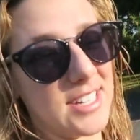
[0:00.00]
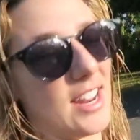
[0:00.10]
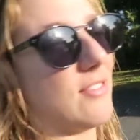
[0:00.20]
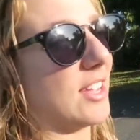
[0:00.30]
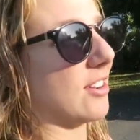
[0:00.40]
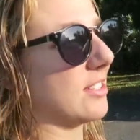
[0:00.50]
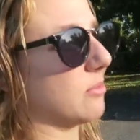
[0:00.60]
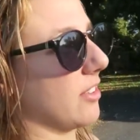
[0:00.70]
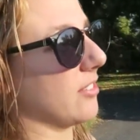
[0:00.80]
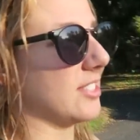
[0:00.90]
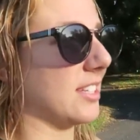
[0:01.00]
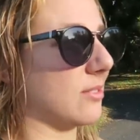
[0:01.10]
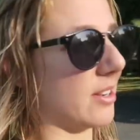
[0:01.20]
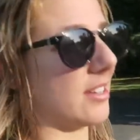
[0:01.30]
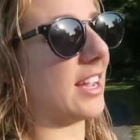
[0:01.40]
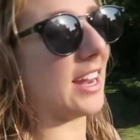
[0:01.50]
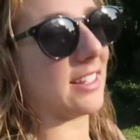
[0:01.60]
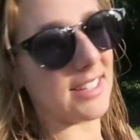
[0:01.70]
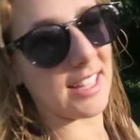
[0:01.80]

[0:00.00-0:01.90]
and I figured it's one of those things where you gotta